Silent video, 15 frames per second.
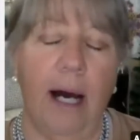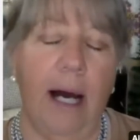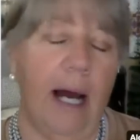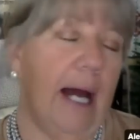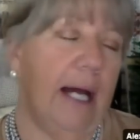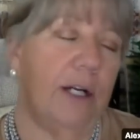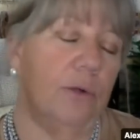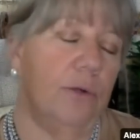
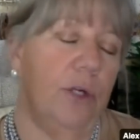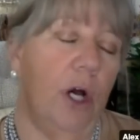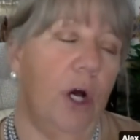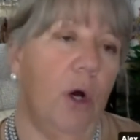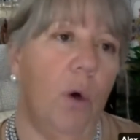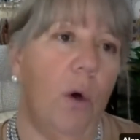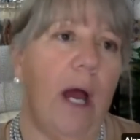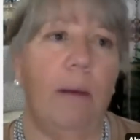I don't
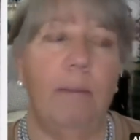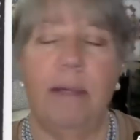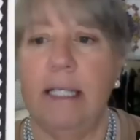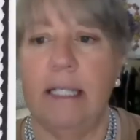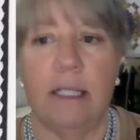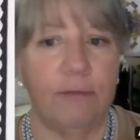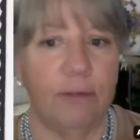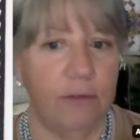know how
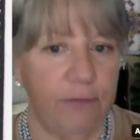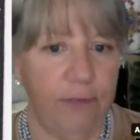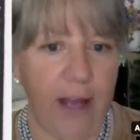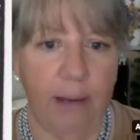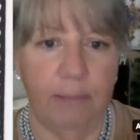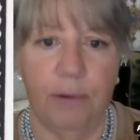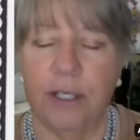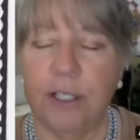many different
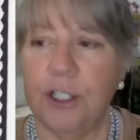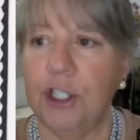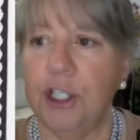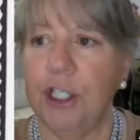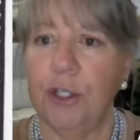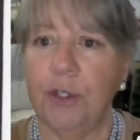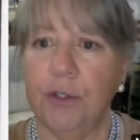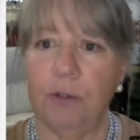fabrics
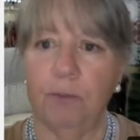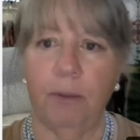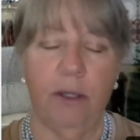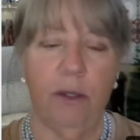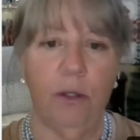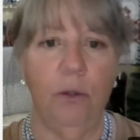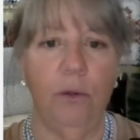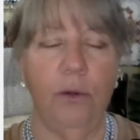she used,
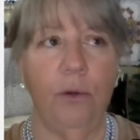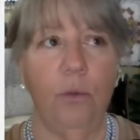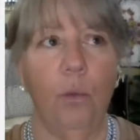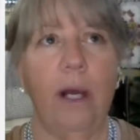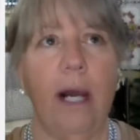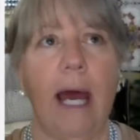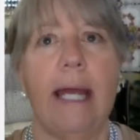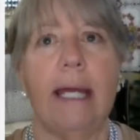but
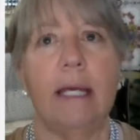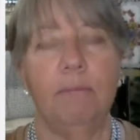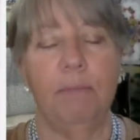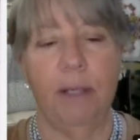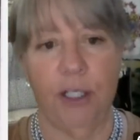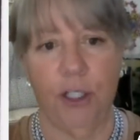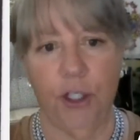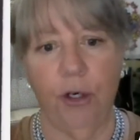what I
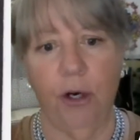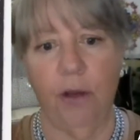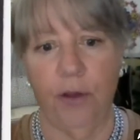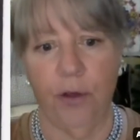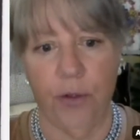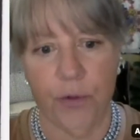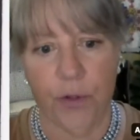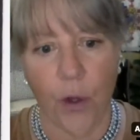can picture
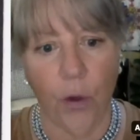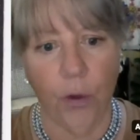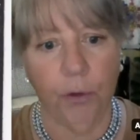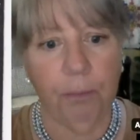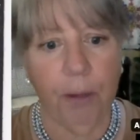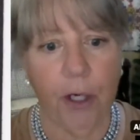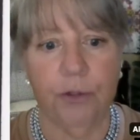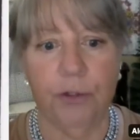are those
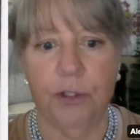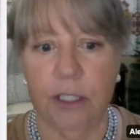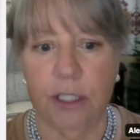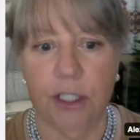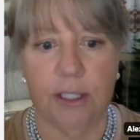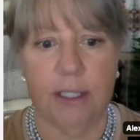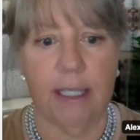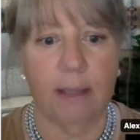old
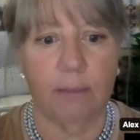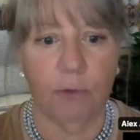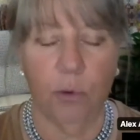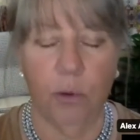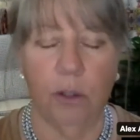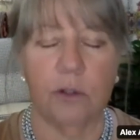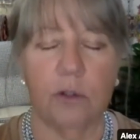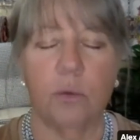postage stamp